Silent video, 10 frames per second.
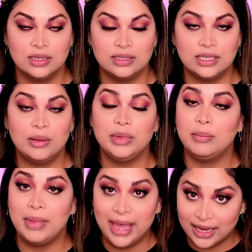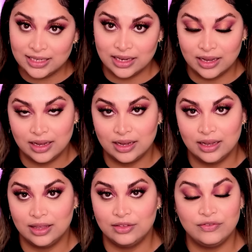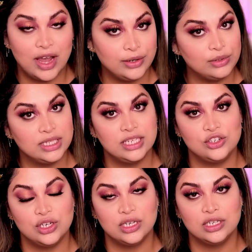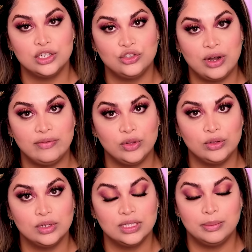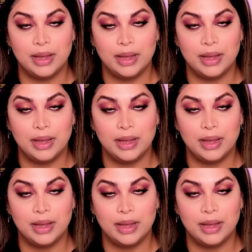Samia made the final decision to travel to